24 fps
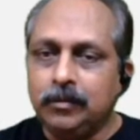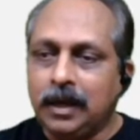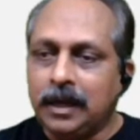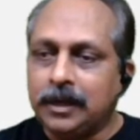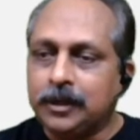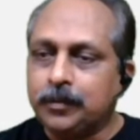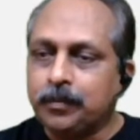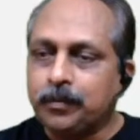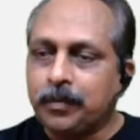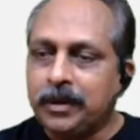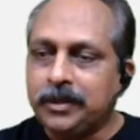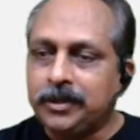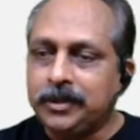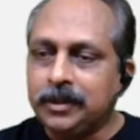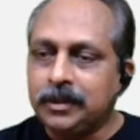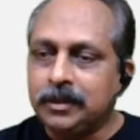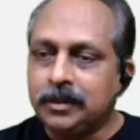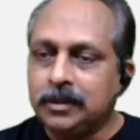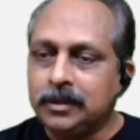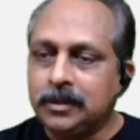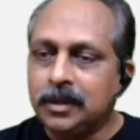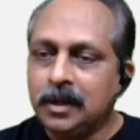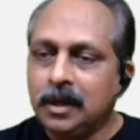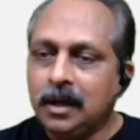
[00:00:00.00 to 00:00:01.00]

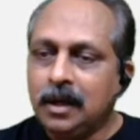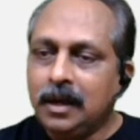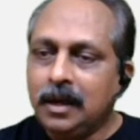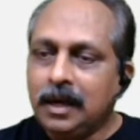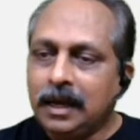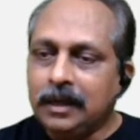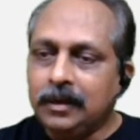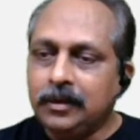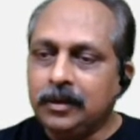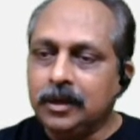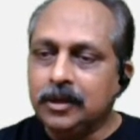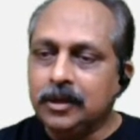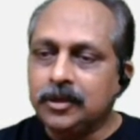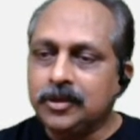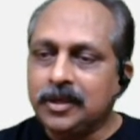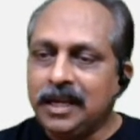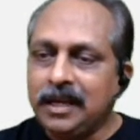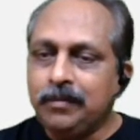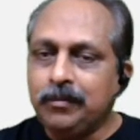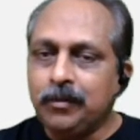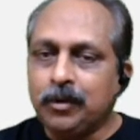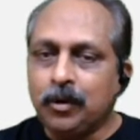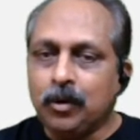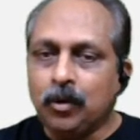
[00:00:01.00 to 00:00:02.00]
expressions in the
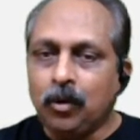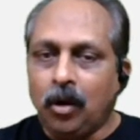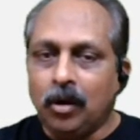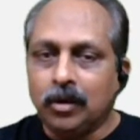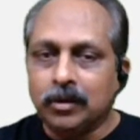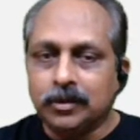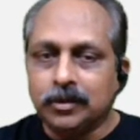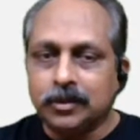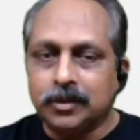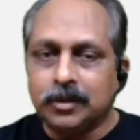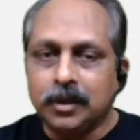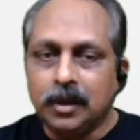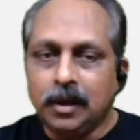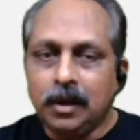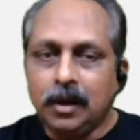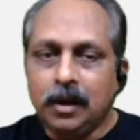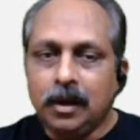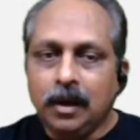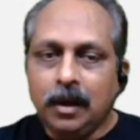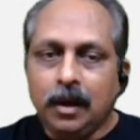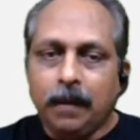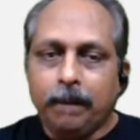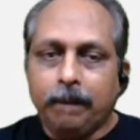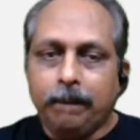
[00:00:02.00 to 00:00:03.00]
same clause.
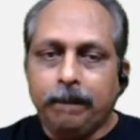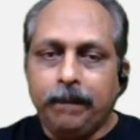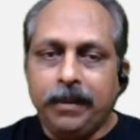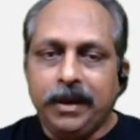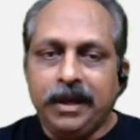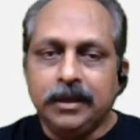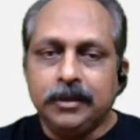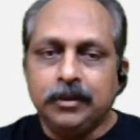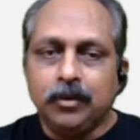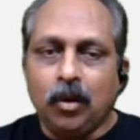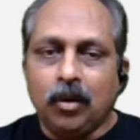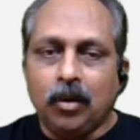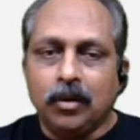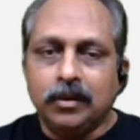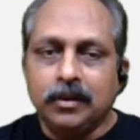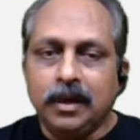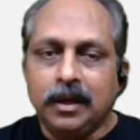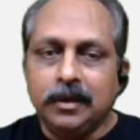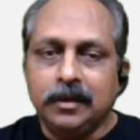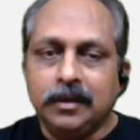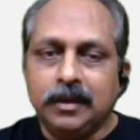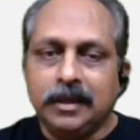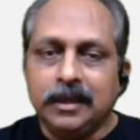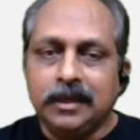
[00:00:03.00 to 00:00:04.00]
Based on
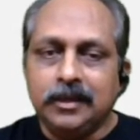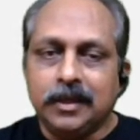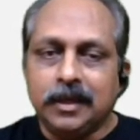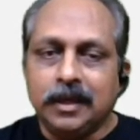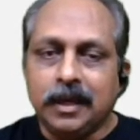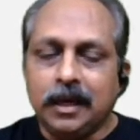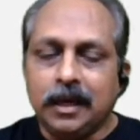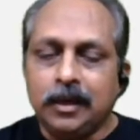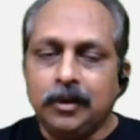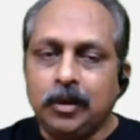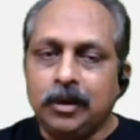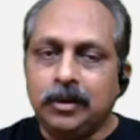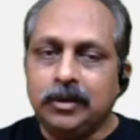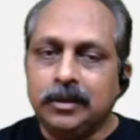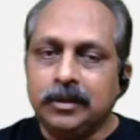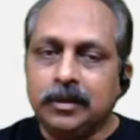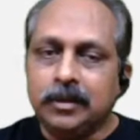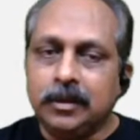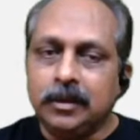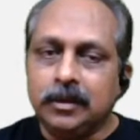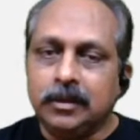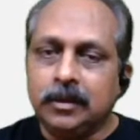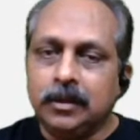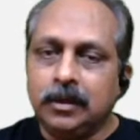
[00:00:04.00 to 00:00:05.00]
that, there's an error in
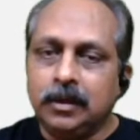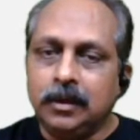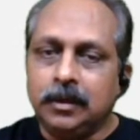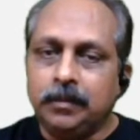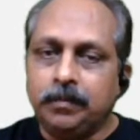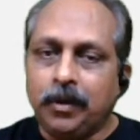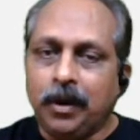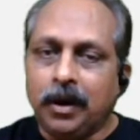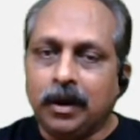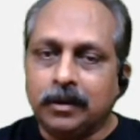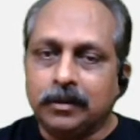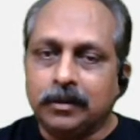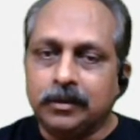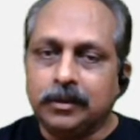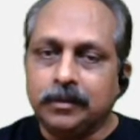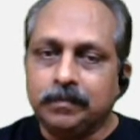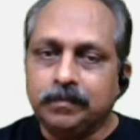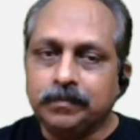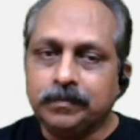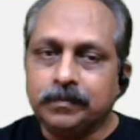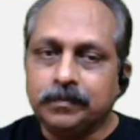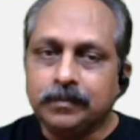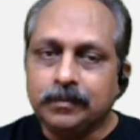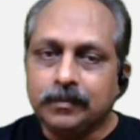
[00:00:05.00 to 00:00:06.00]
the third part.
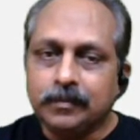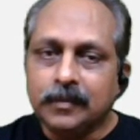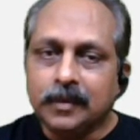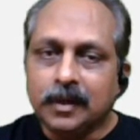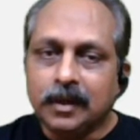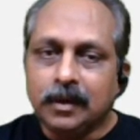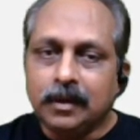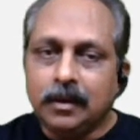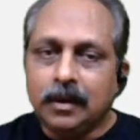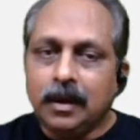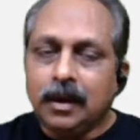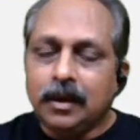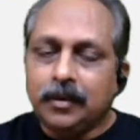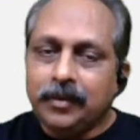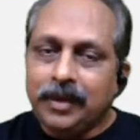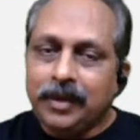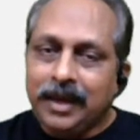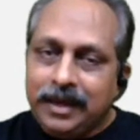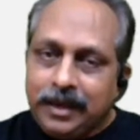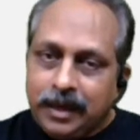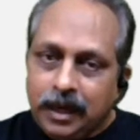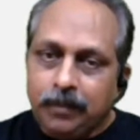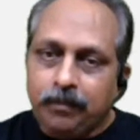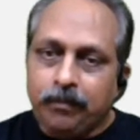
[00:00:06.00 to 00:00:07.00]
They
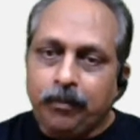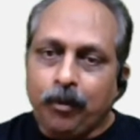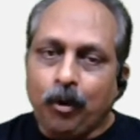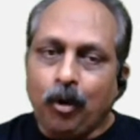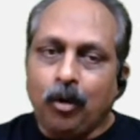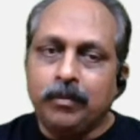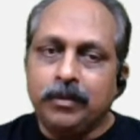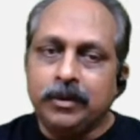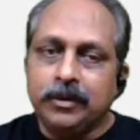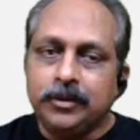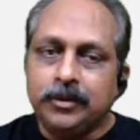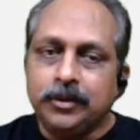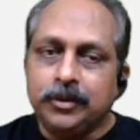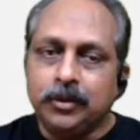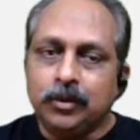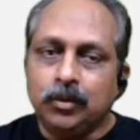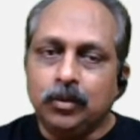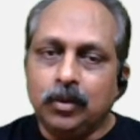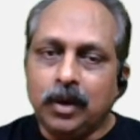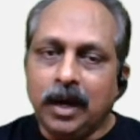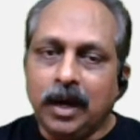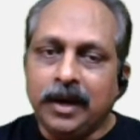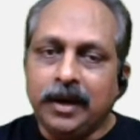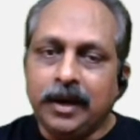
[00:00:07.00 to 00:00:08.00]
can promise
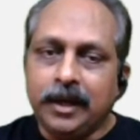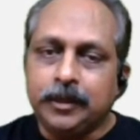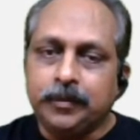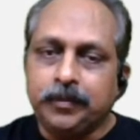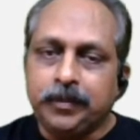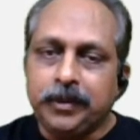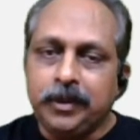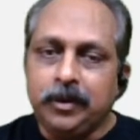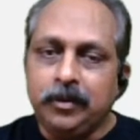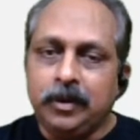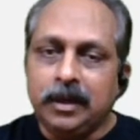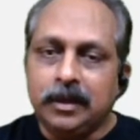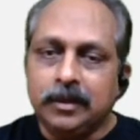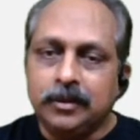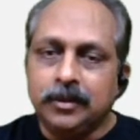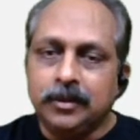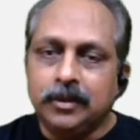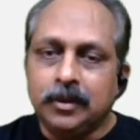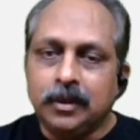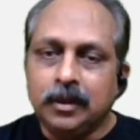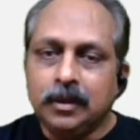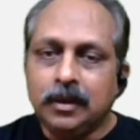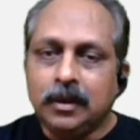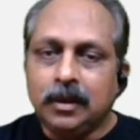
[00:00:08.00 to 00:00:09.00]
you an experience
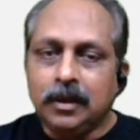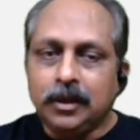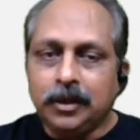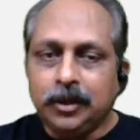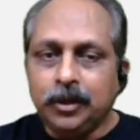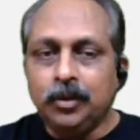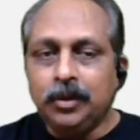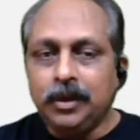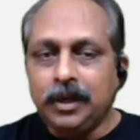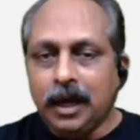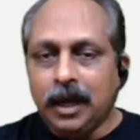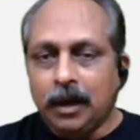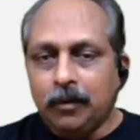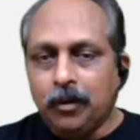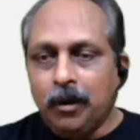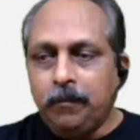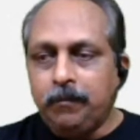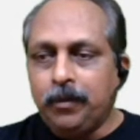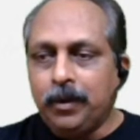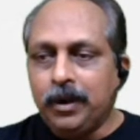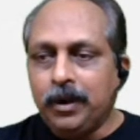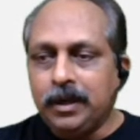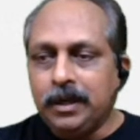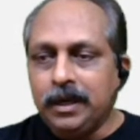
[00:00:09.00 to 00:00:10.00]
you never
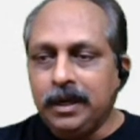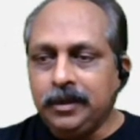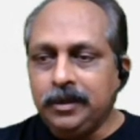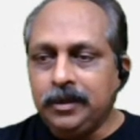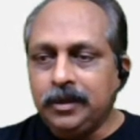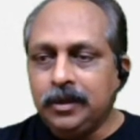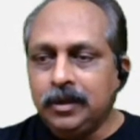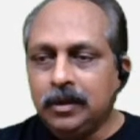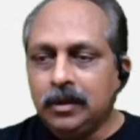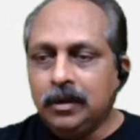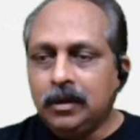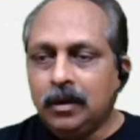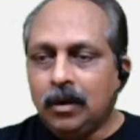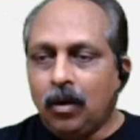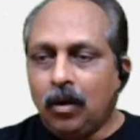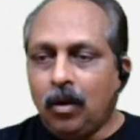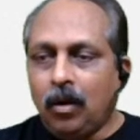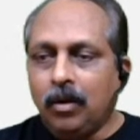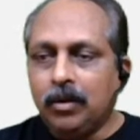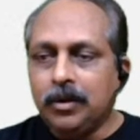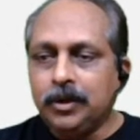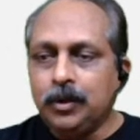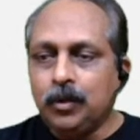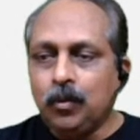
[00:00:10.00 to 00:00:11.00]
forget,
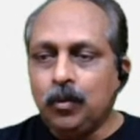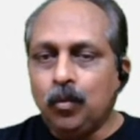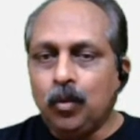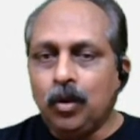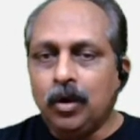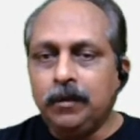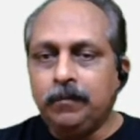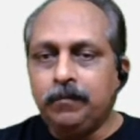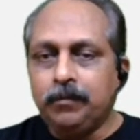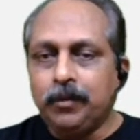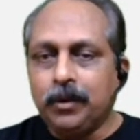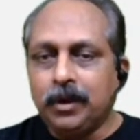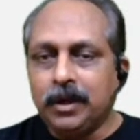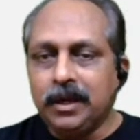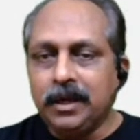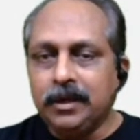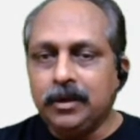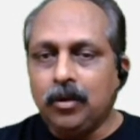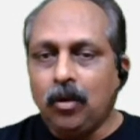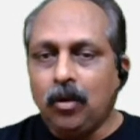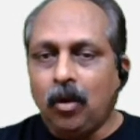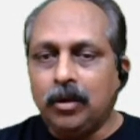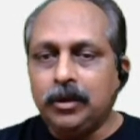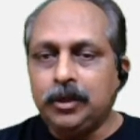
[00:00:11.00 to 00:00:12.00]
or you won't forget,
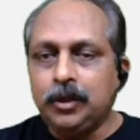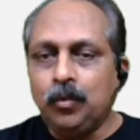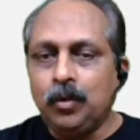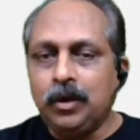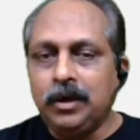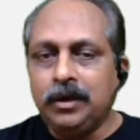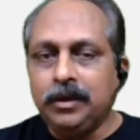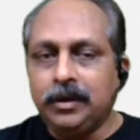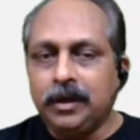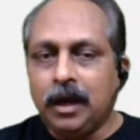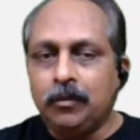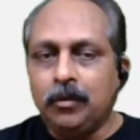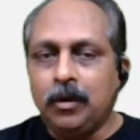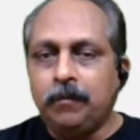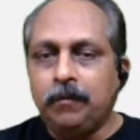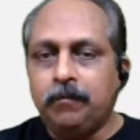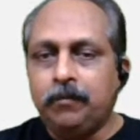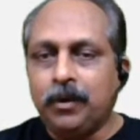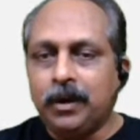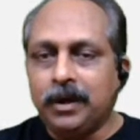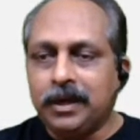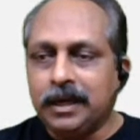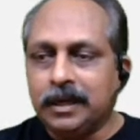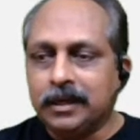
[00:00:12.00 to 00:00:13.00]
or you will never
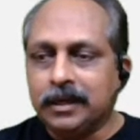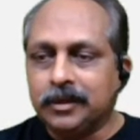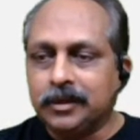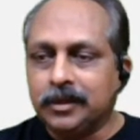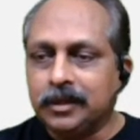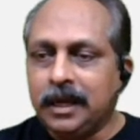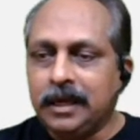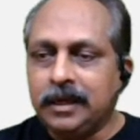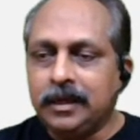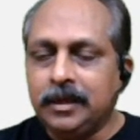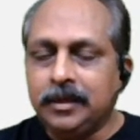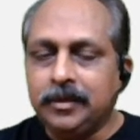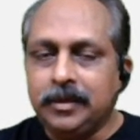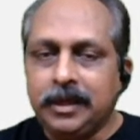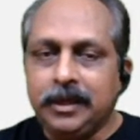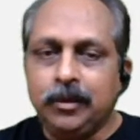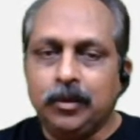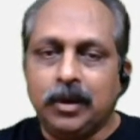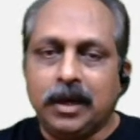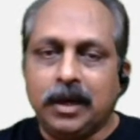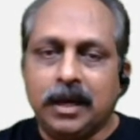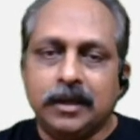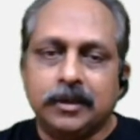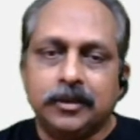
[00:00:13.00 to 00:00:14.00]
forget. Anything you
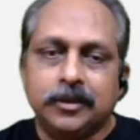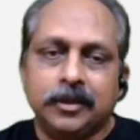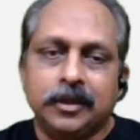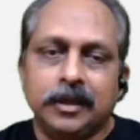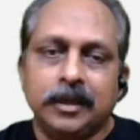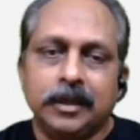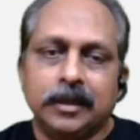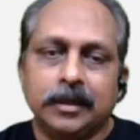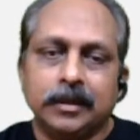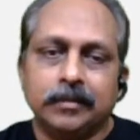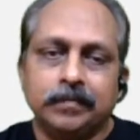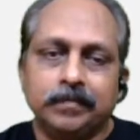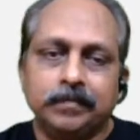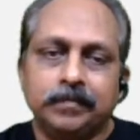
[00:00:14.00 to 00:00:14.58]
can say.